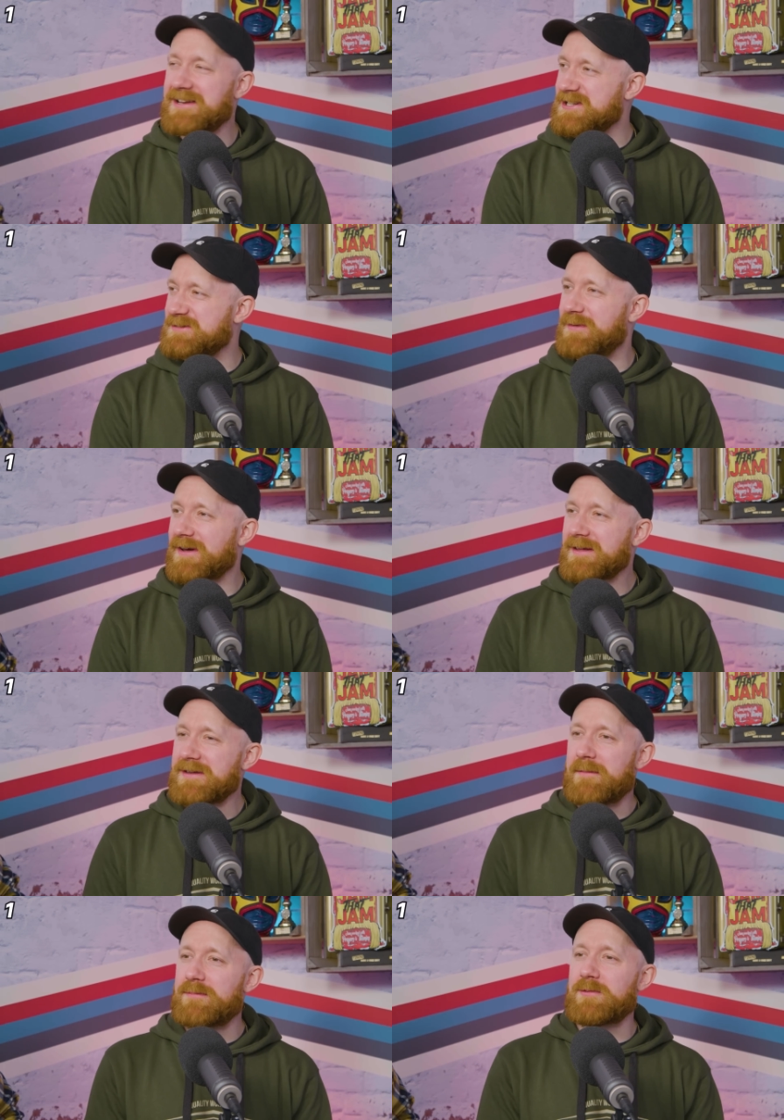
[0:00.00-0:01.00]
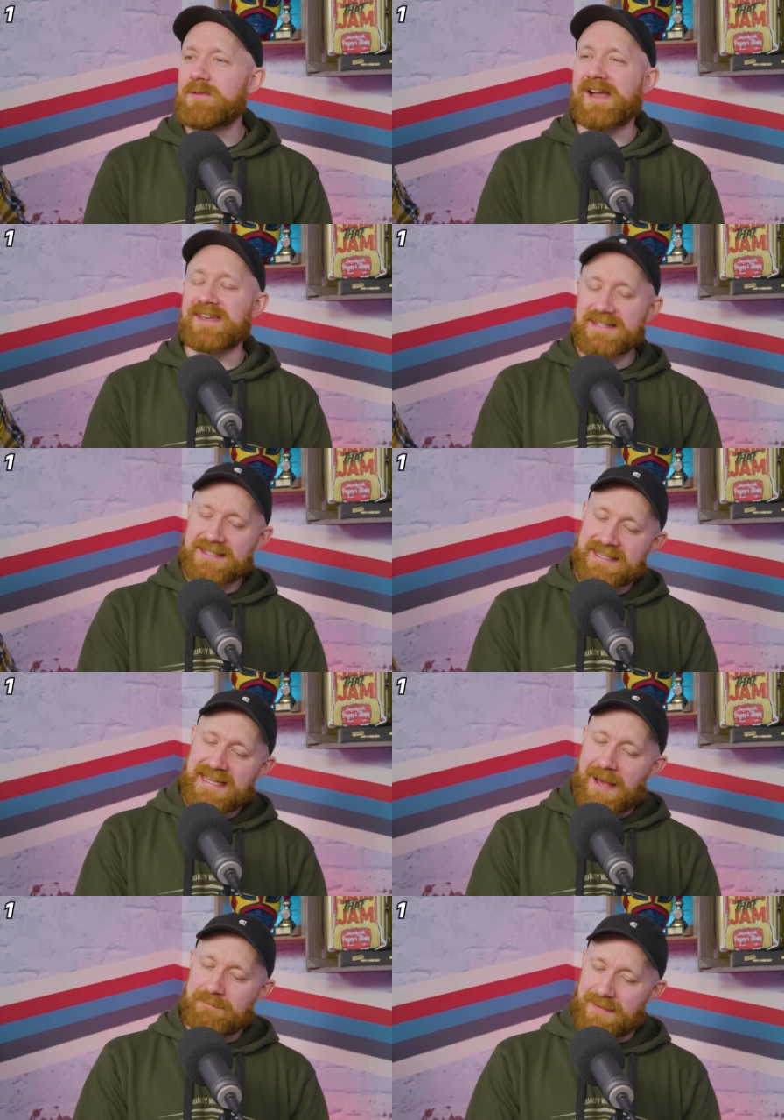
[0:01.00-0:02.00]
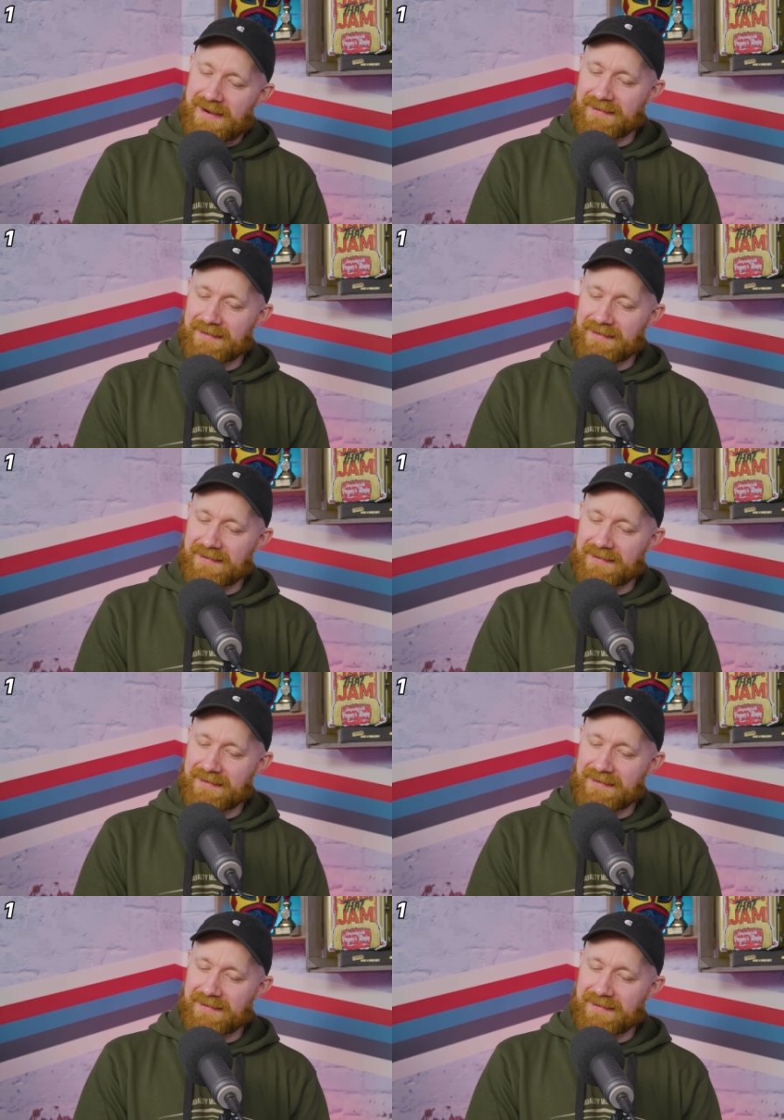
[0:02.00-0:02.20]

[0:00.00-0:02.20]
Oli just put number one, CM Punk. That